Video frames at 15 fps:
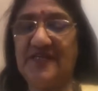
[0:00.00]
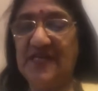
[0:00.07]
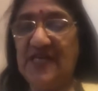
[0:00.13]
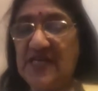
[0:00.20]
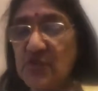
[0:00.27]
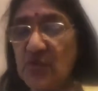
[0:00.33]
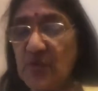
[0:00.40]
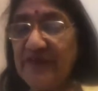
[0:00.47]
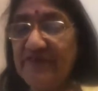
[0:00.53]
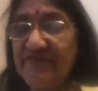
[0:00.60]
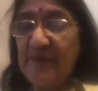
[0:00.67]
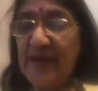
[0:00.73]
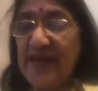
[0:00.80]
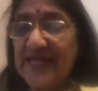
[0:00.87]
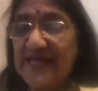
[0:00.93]
So if
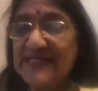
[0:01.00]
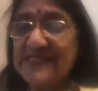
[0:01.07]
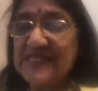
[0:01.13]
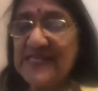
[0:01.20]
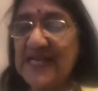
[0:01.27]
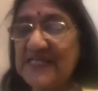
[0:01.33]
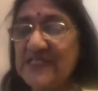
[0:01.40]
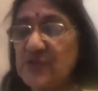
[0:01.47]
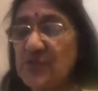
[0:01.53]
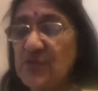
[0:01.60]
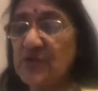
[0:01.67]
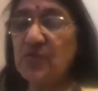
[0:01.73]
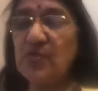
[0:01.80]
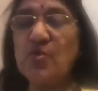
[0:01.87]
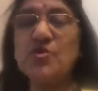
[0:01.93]
my intellectual
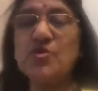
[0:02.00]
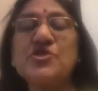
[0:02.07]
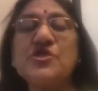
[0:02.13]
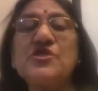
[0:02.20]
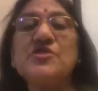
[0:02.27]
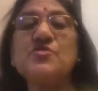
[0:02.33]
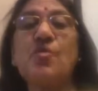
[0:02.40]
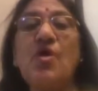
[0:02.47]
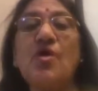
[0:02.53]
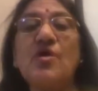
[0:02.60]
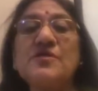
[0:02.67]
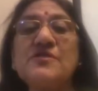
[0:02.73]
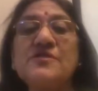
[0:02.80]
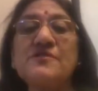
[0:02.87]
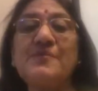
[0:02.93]
quotient
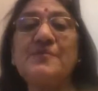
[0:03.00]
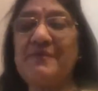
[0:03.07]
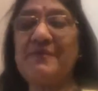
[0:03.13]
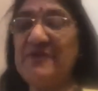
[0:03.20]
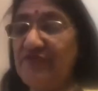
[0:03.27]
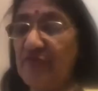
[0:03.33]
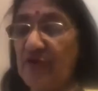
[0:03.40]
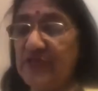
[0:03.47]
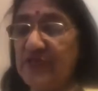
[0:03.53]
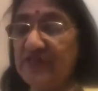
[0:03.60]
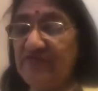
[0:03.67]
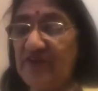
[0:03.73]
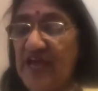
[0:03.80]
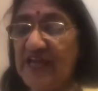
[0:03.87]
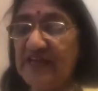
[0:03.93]
was maybe
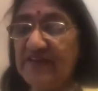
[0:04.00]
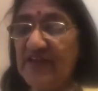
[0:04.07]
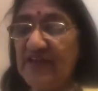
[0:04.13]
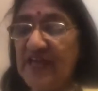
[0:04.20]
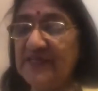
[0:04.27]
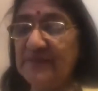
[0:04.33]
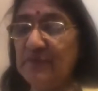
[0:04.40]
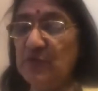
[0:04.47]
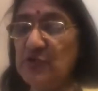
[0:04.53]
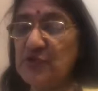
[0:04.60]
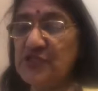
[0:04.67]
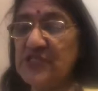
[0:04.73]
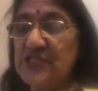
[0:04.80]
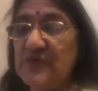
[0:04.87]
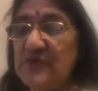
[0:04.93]
45 and
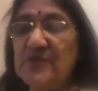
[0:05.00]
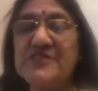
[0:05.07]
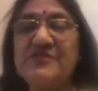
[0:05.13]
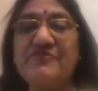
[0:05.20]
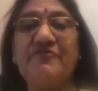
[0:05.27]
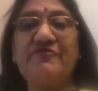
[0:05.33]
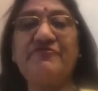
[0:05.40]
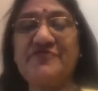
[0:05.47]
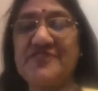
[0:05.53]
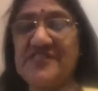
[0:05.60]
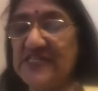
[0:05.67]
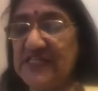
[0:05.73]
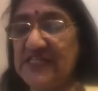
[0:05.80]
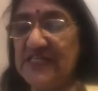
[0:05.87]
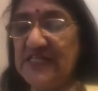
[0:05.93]
emotional was
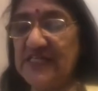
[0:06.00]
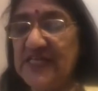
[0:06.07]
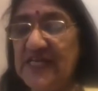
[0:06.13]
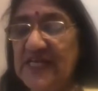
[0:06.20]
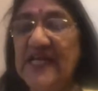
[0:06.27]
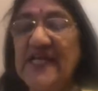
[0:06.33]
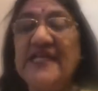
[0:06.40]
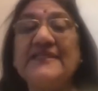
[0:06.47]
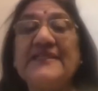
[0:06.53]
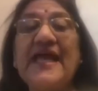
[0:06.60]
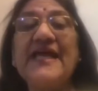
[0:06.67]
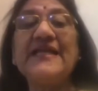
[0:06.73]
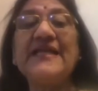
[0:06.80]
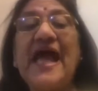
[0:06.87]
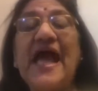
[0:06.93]
15,
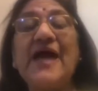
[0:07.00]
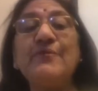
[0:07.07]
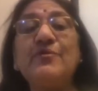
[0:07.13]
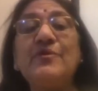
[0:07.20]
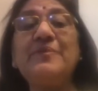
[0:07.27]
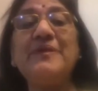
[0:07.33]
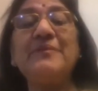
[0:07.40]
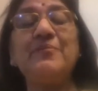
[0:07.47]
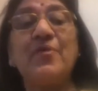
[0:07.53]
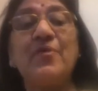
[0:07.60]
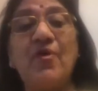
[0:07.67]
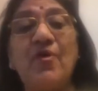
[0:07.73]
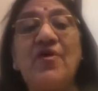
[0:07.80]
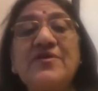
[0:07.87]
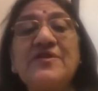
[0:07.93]
then I would be
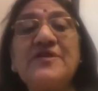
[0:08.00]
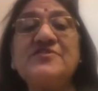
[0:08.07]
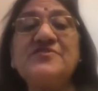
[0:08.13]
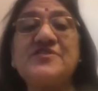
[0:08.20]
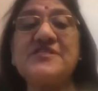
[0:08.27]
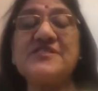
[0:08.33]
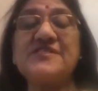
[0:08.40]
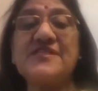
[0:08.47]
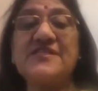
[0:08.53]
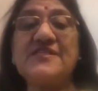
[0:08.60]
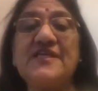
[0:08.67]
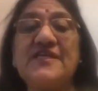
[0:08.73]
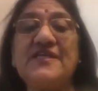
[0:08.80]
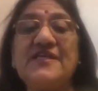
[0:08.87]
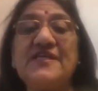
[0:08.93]
more interested
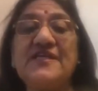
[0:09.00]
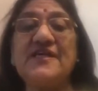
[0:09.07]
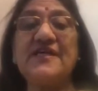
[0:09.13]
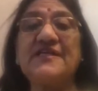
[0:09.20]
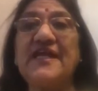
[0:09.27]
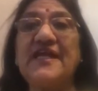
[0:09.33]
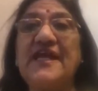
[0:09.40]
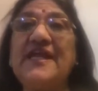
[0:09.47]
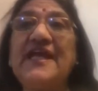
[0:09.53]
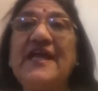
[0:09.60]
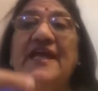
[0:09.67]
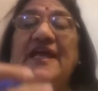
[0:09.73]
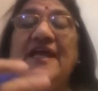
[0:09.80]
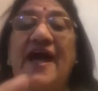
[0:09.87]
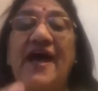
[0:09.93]
in attaining
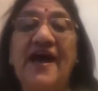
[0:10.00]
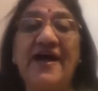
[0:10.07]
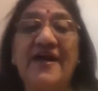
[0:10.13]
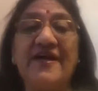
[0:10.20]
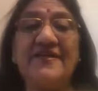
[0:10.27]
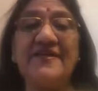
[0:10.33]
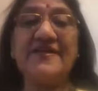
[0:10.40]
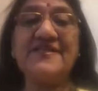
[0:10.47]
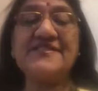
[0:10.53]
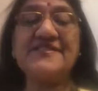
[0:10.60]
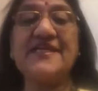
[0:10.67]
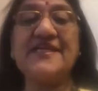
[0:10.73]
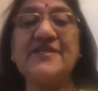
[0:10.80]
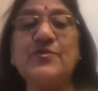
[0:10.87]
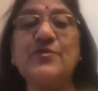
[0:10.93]
gyan,
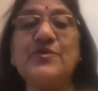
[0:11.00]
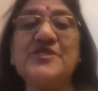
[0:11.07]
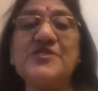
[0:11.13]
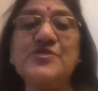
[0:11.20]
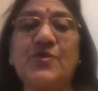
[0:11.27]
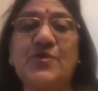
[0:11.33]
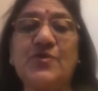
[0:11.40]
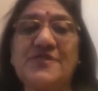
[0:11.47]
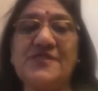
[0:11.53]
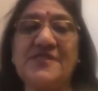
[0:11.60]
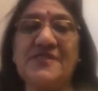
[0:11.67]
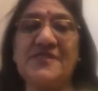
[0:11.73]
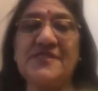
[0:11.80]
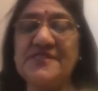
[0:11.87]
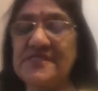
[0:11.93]
listening to
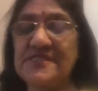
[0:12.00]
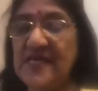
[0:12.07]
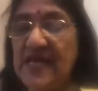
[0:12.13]
discourses,